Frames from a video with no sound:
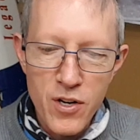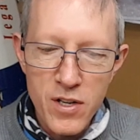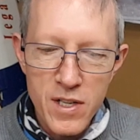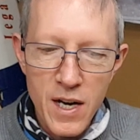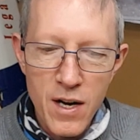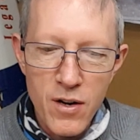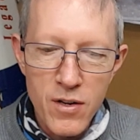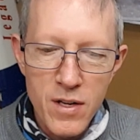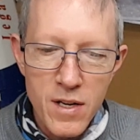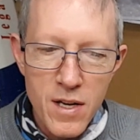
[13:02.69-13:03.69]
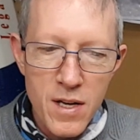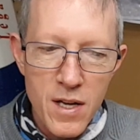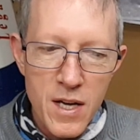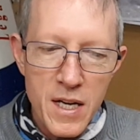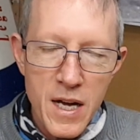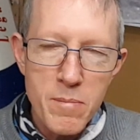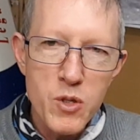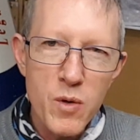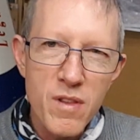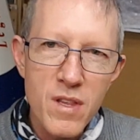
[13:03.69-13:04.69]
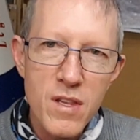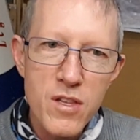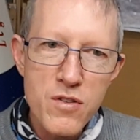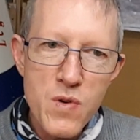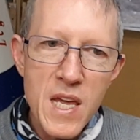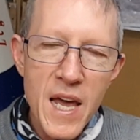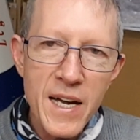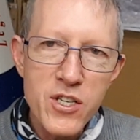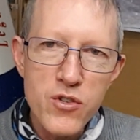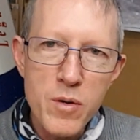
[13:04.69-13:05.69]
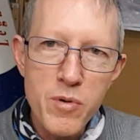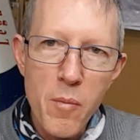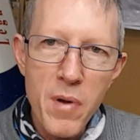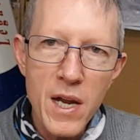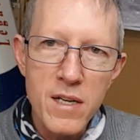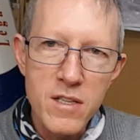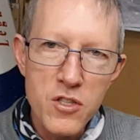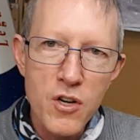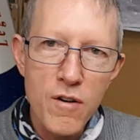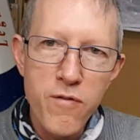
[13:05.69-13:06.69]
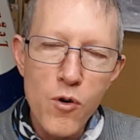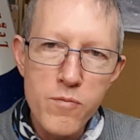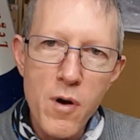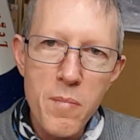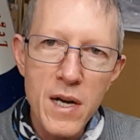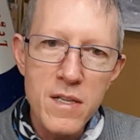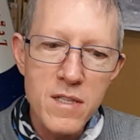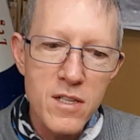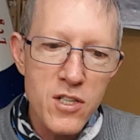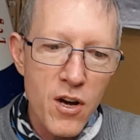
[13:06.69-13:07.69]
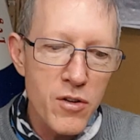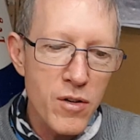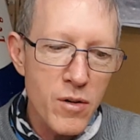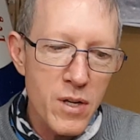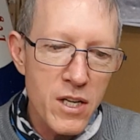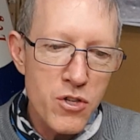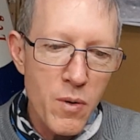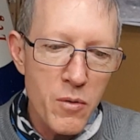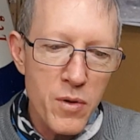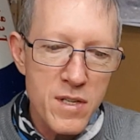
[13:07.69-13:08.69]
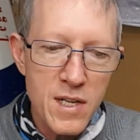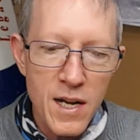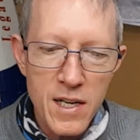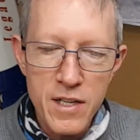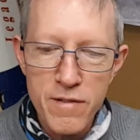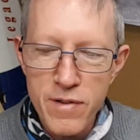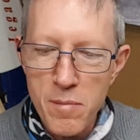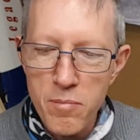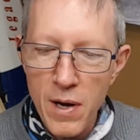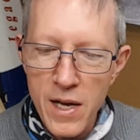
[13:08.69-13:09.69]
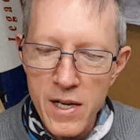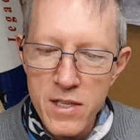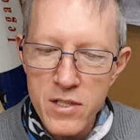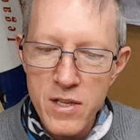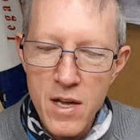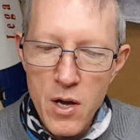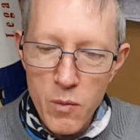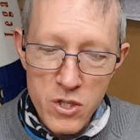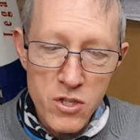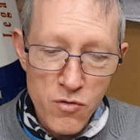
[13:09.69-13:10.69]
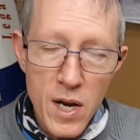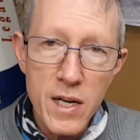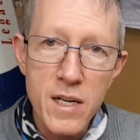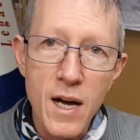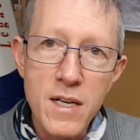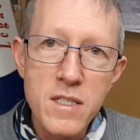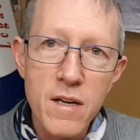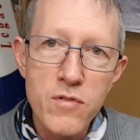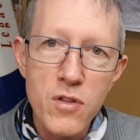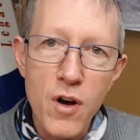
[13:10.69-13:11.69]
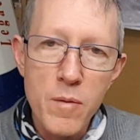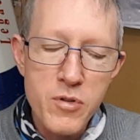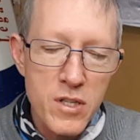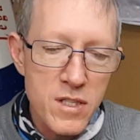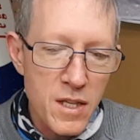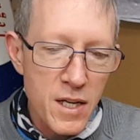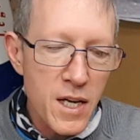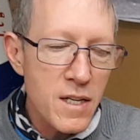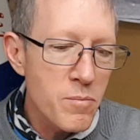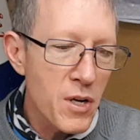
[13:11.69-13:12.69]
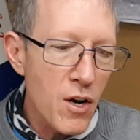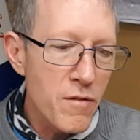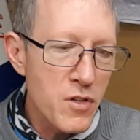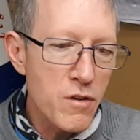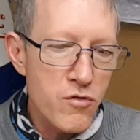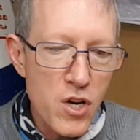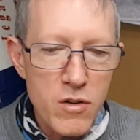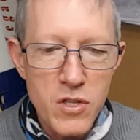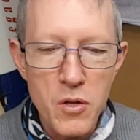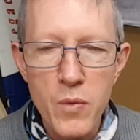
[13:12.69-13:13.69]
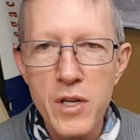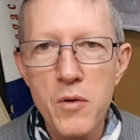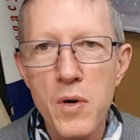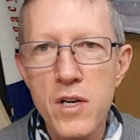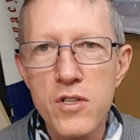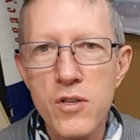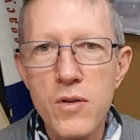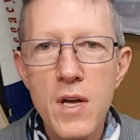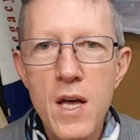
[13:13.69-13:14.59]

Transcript: got now comes with 3 extra propellers. It's got 4 propellers in total, each one with slightly different blades, which is really nice, gives you the options in the kit. But after you've chosen the one you want to do,